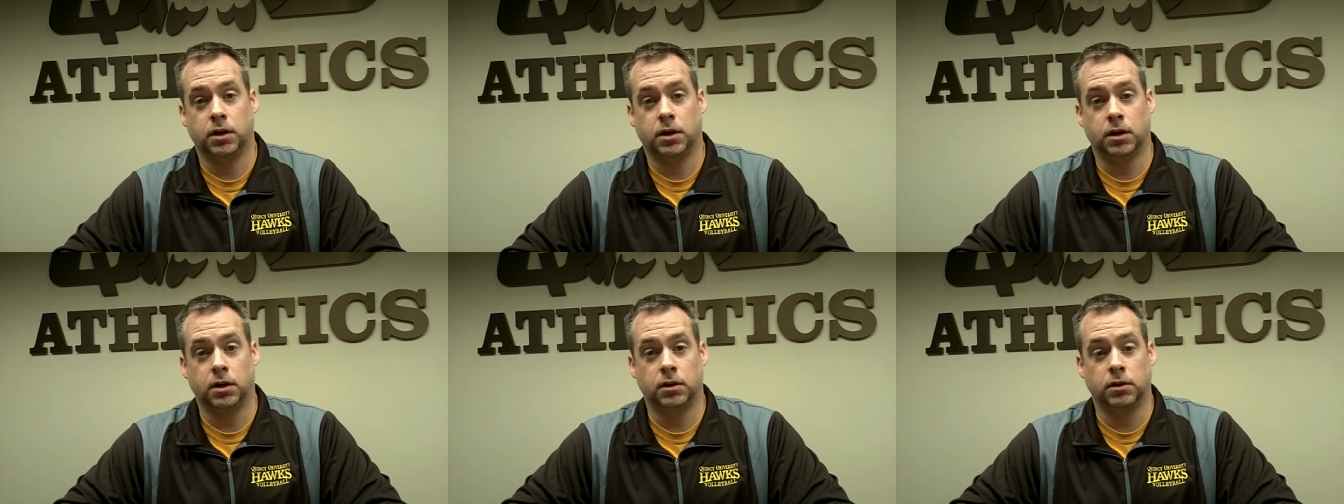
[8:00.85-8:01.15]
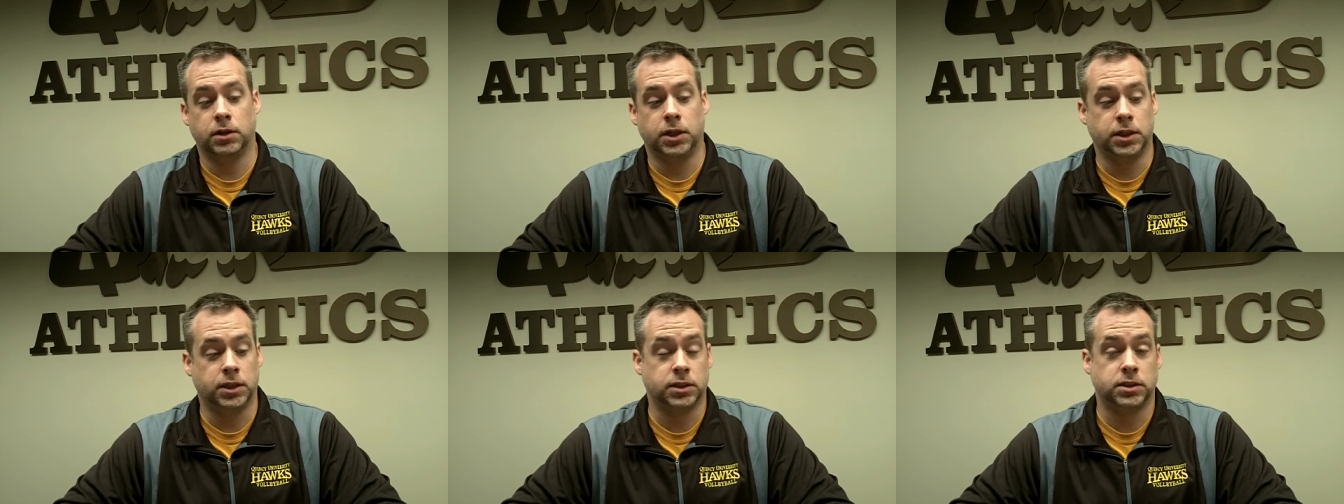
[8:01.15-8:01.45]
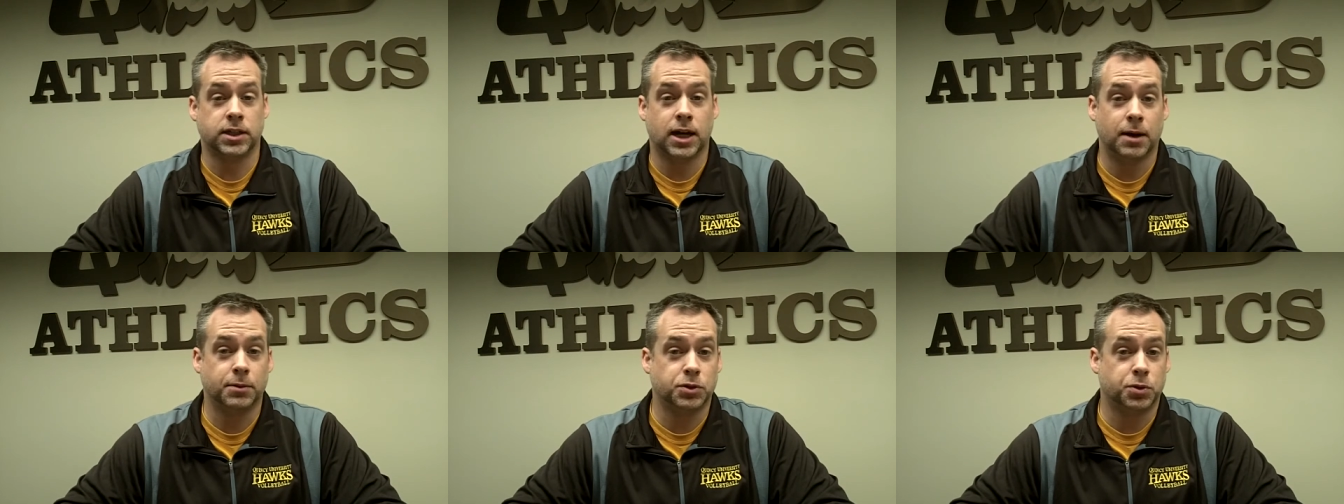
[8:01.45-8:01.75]
are in the
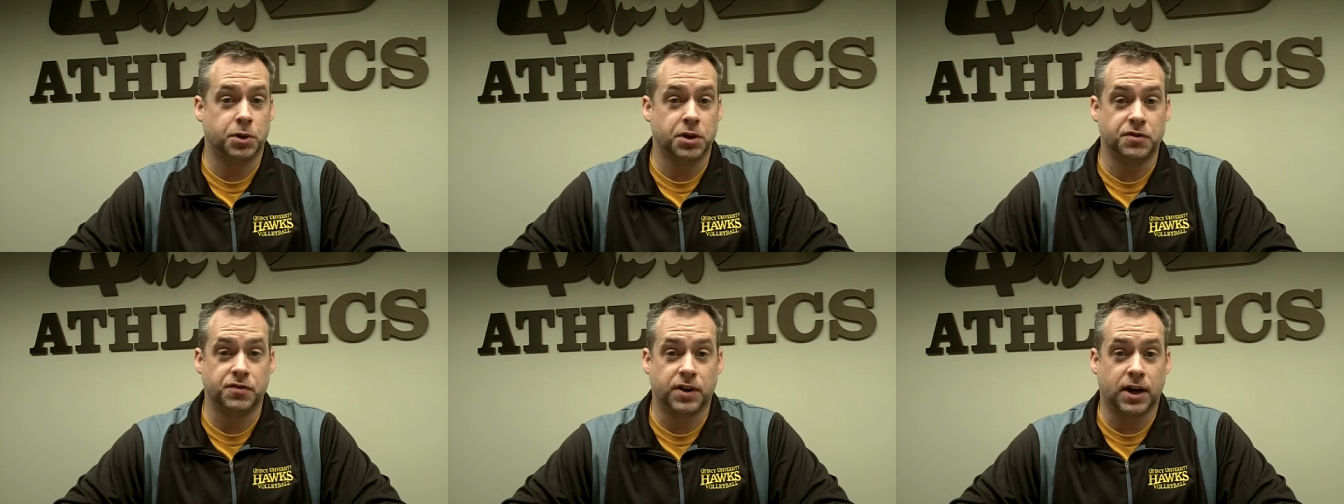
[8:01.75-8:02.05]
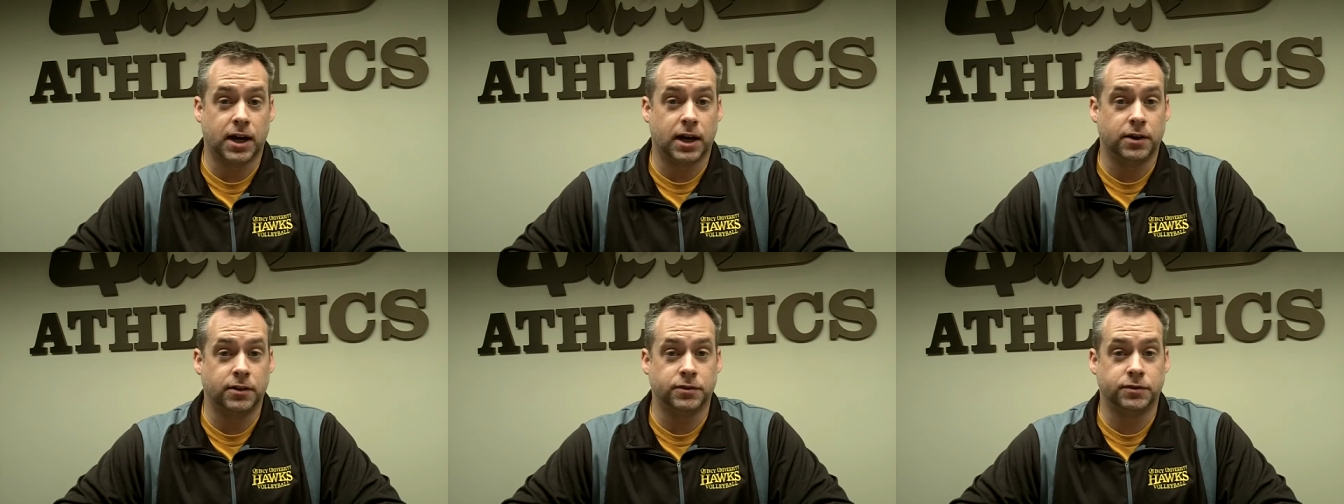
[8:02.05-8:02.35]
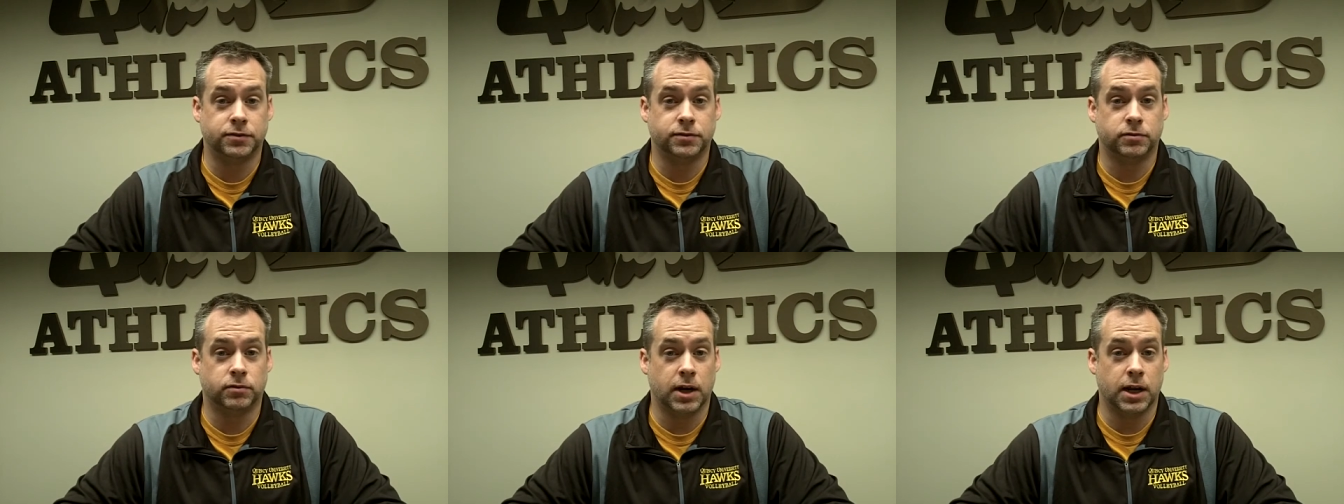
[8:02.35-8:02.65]
top 25
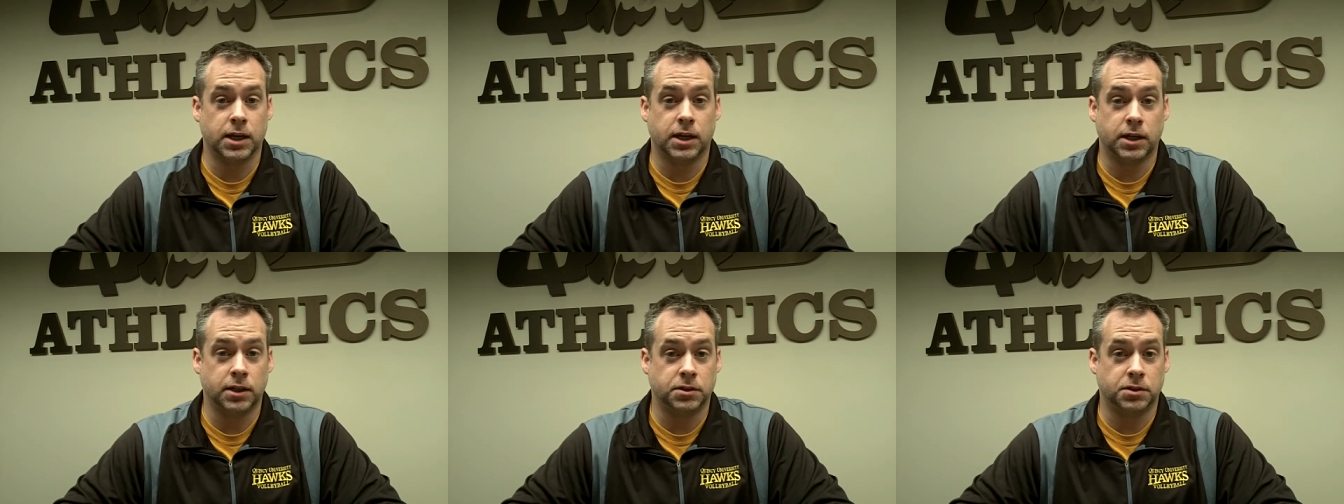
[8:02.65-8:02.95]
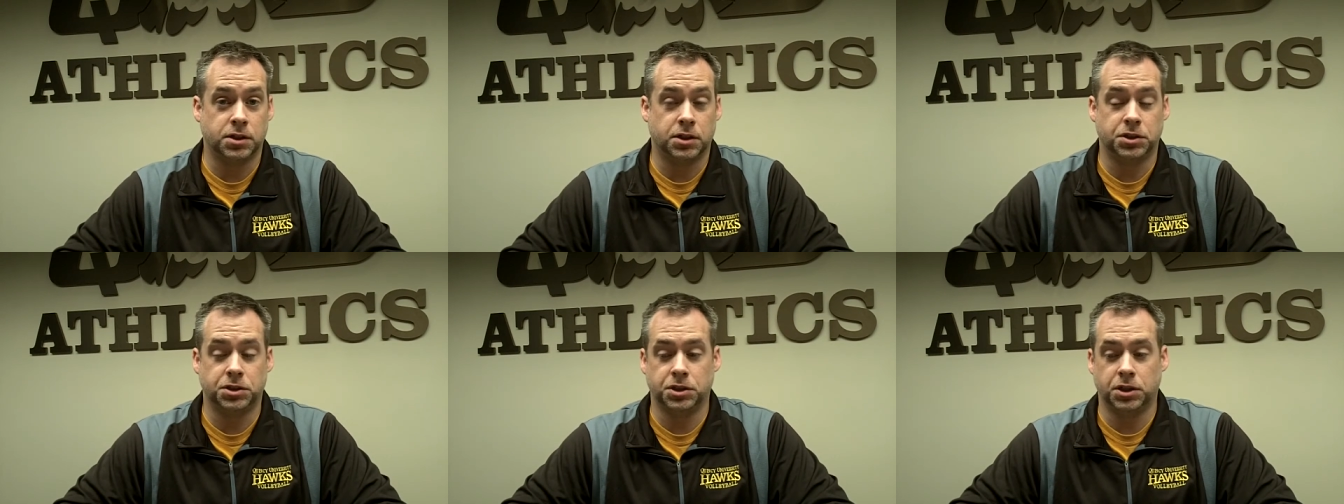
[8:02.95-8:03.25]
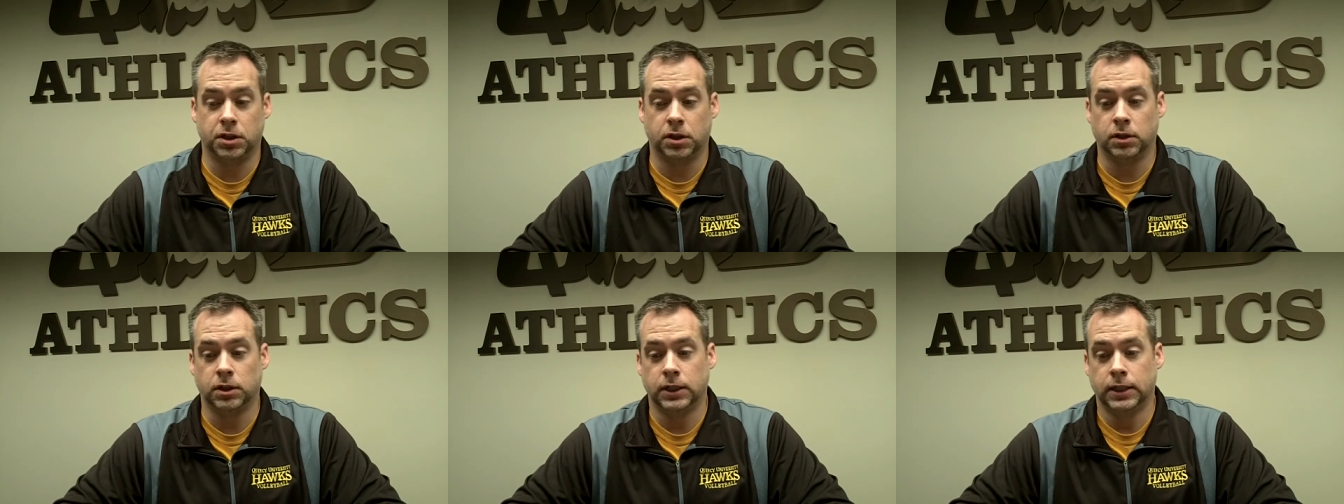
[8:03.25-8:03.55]
rankings this
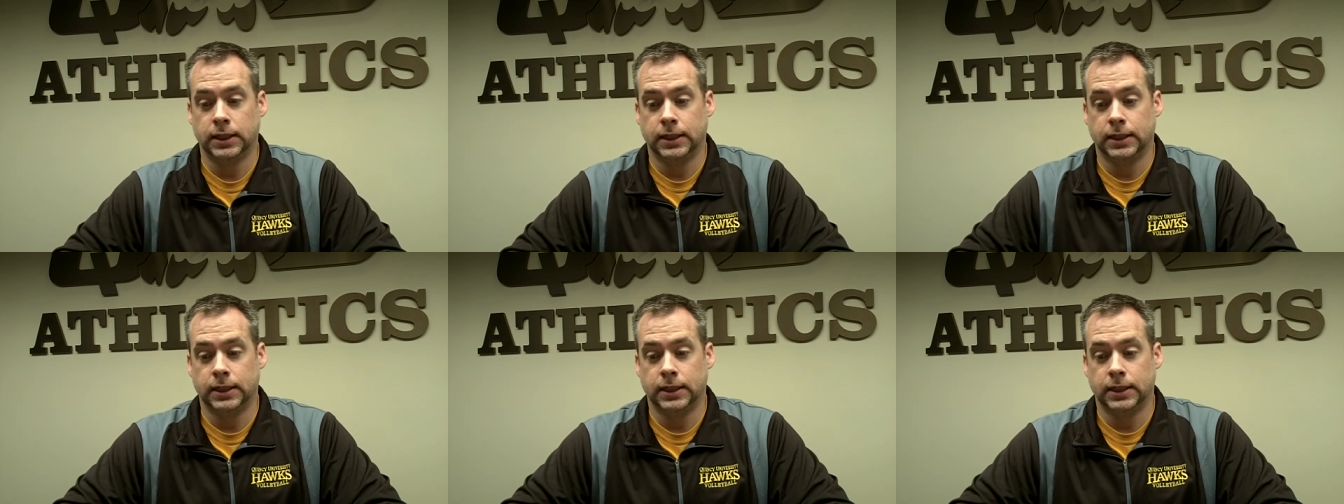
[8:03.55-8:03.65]
year.